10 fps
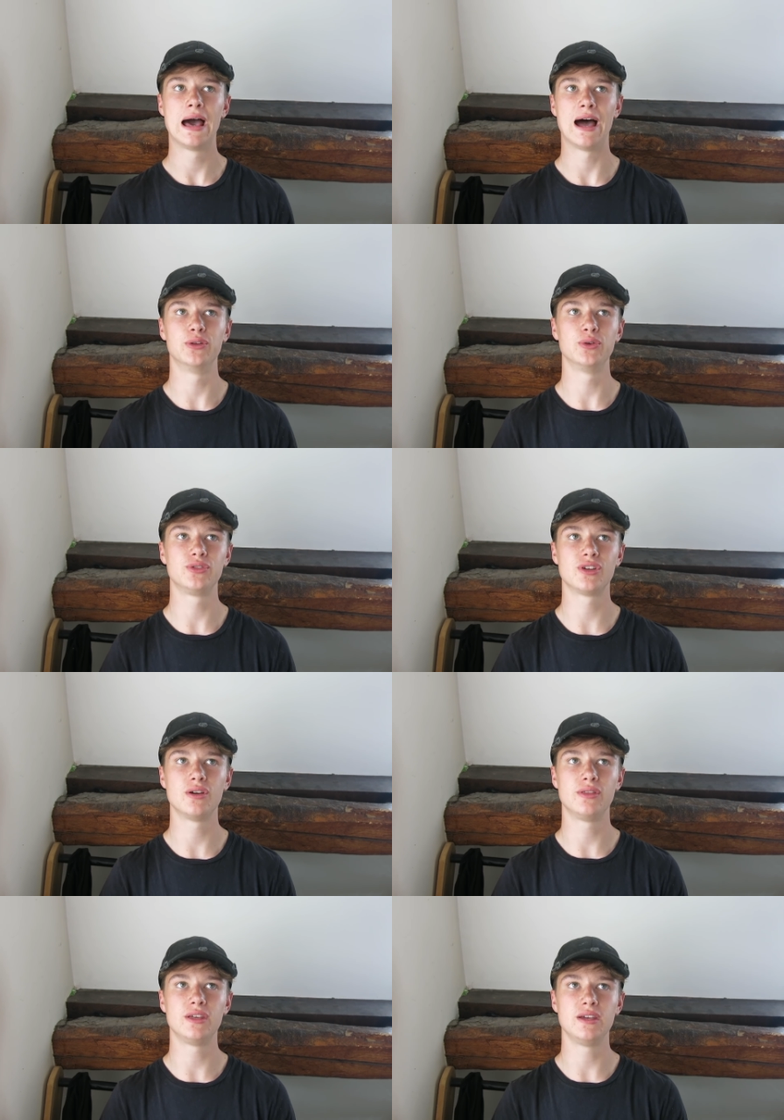And
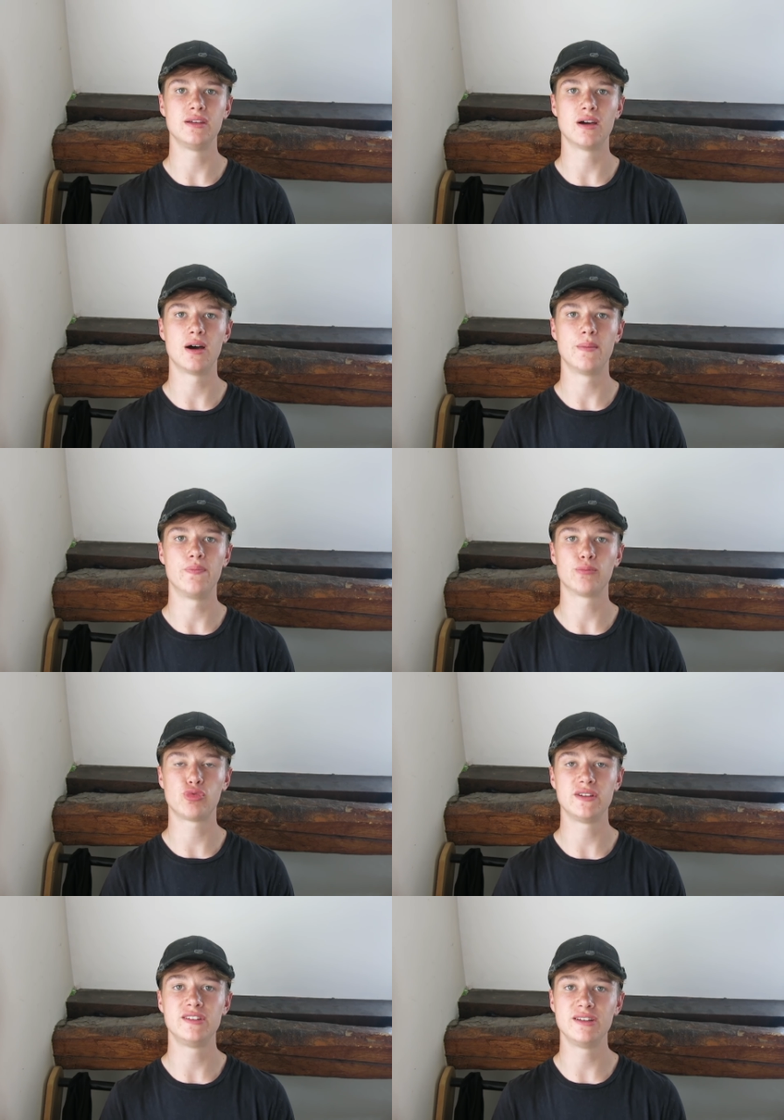also the um,
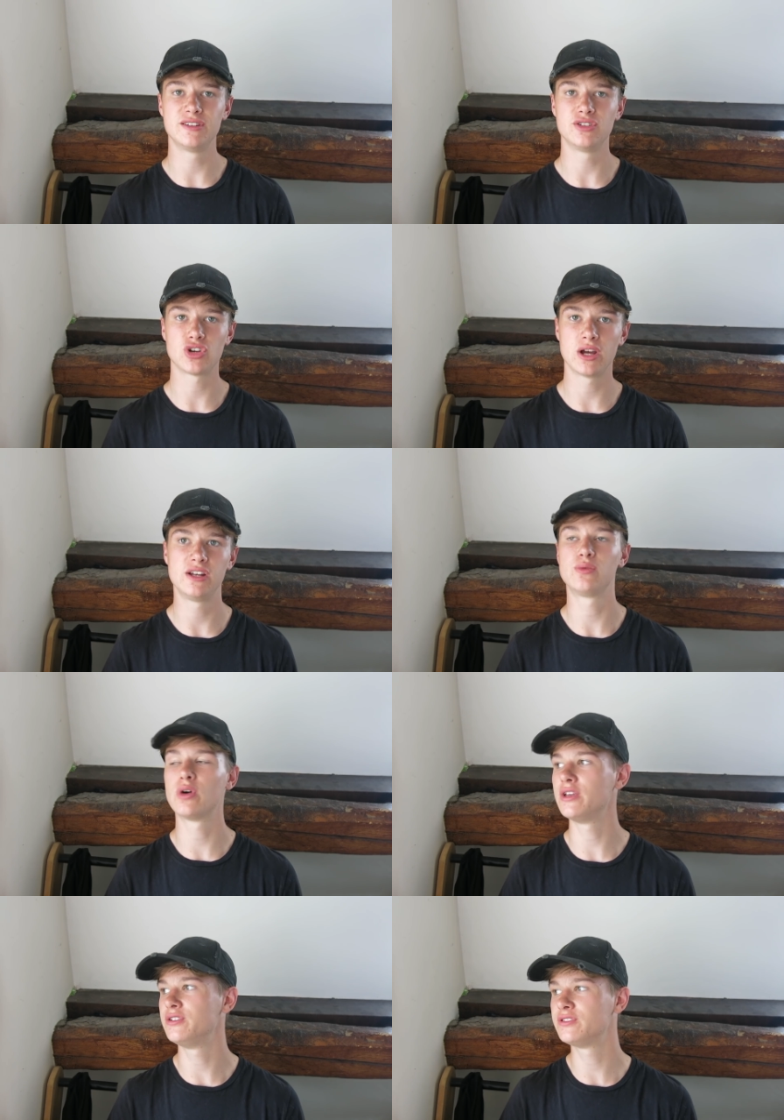pre-season training
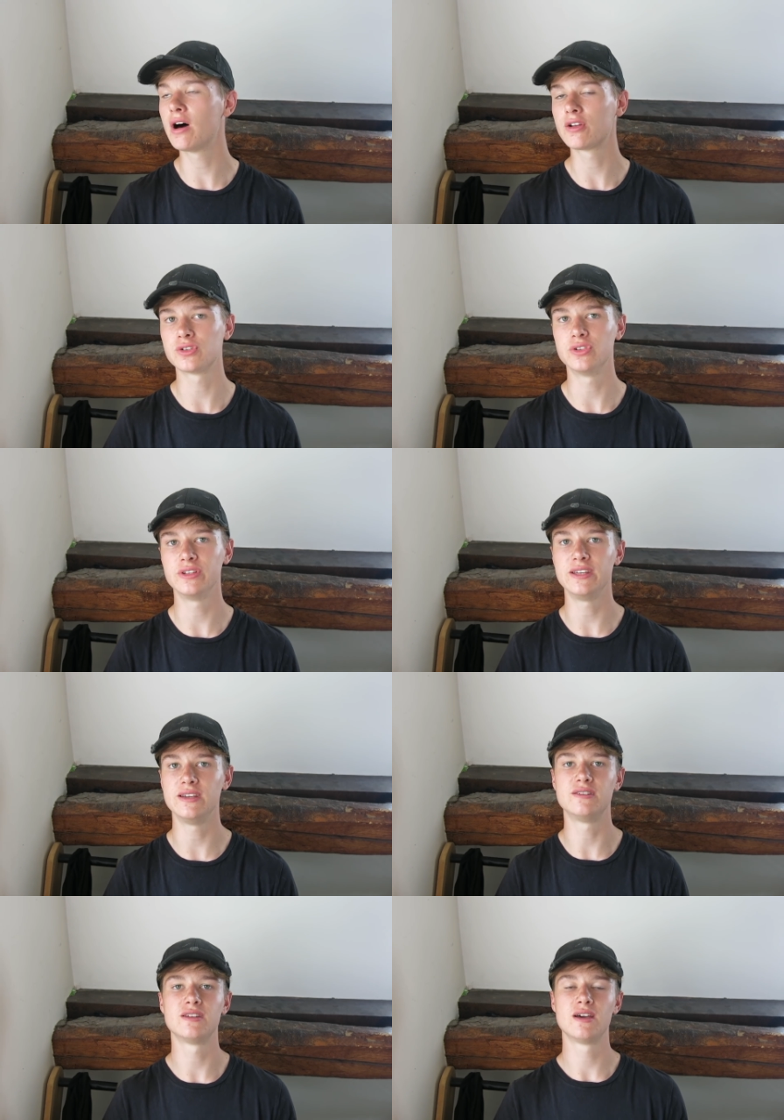where you start on your
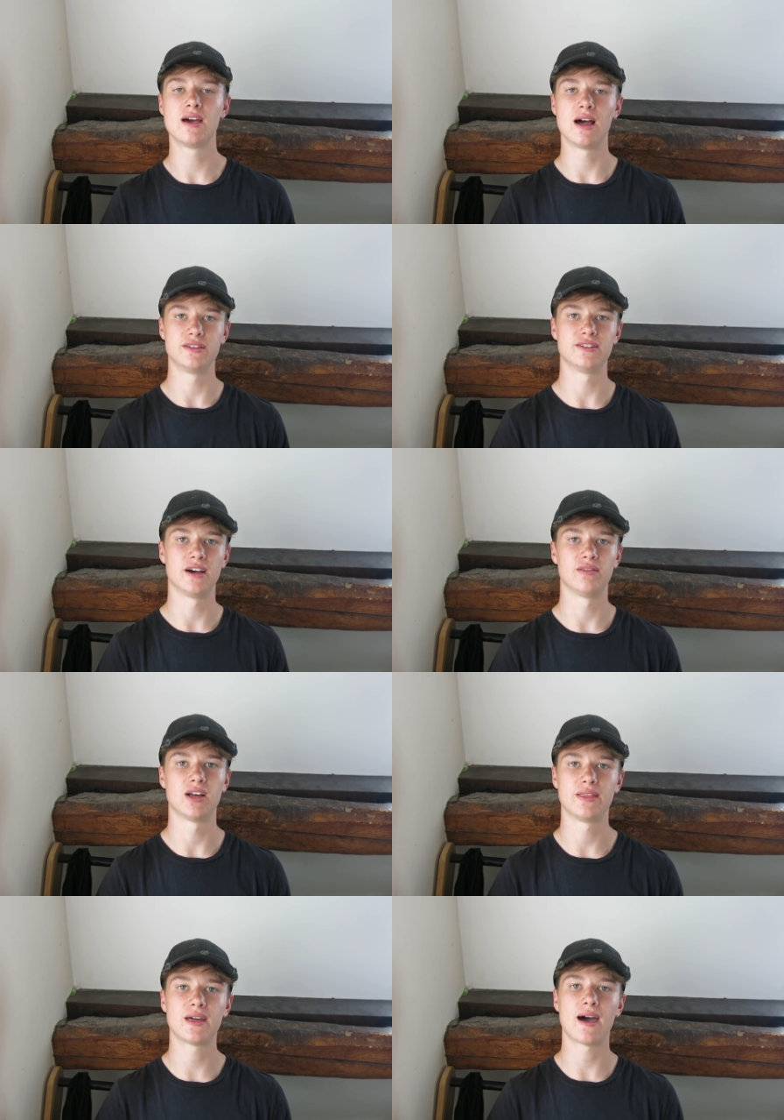knees and dive
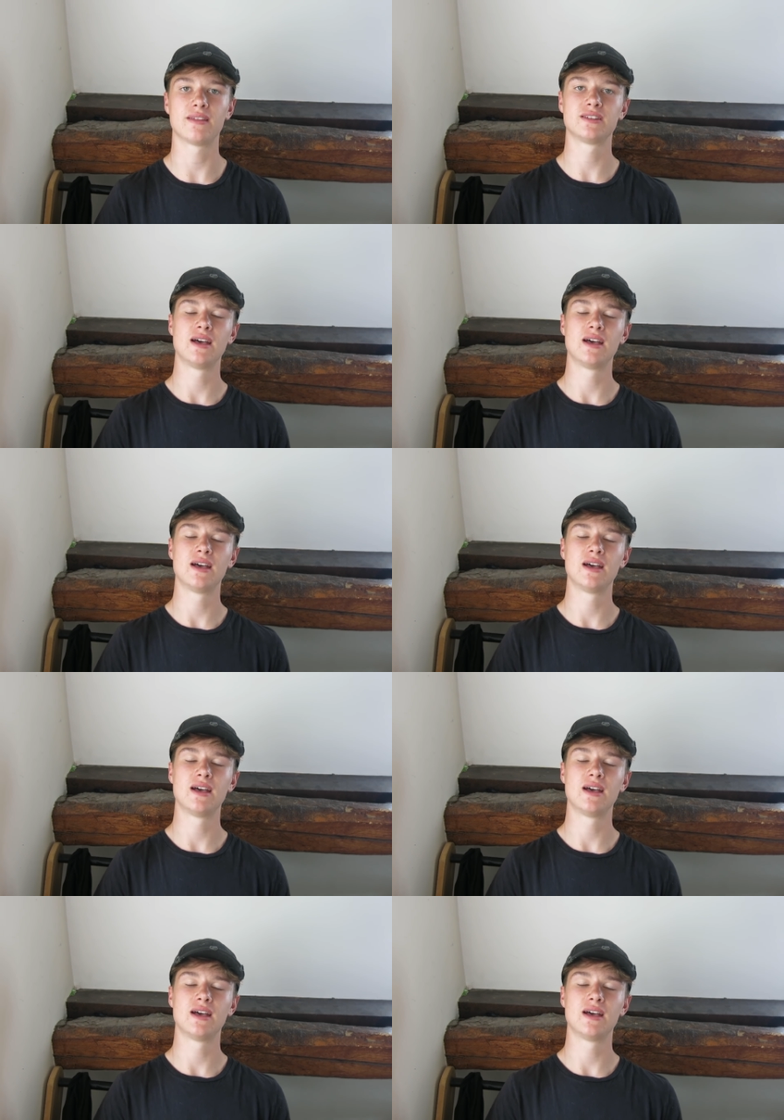like that.